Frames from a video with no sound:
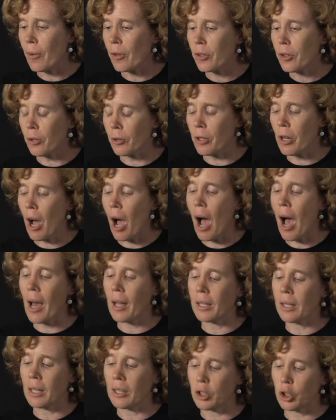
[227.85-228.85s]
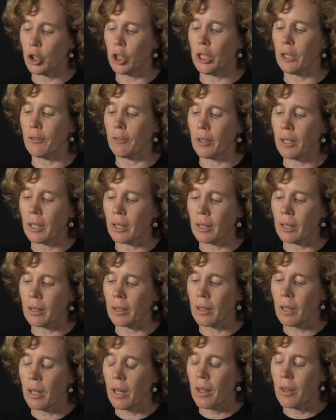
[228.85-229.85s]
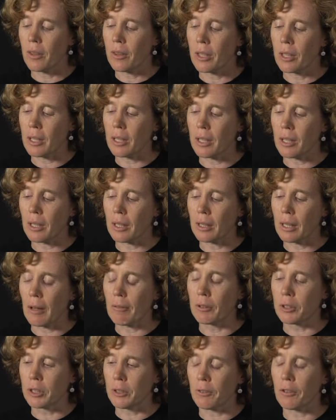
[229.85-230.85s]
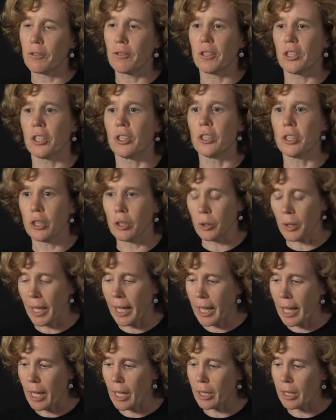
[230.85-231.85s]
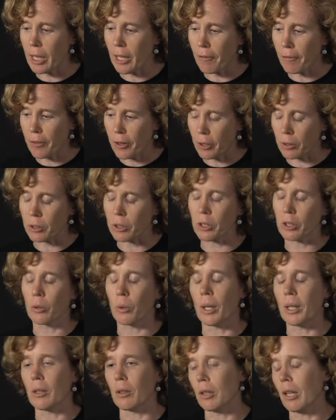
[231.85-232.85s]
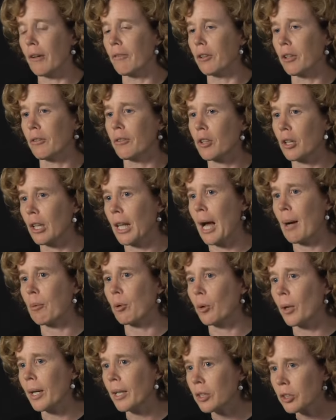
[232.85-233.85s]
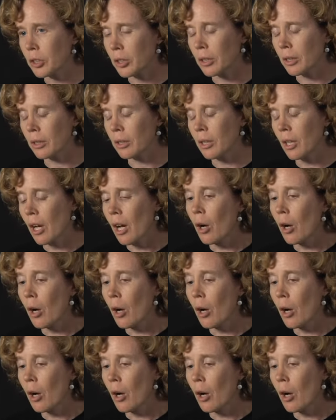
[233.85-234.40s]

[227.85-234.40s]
you're not achieving the levels of efficiency you can if there's a greater level of collaboration.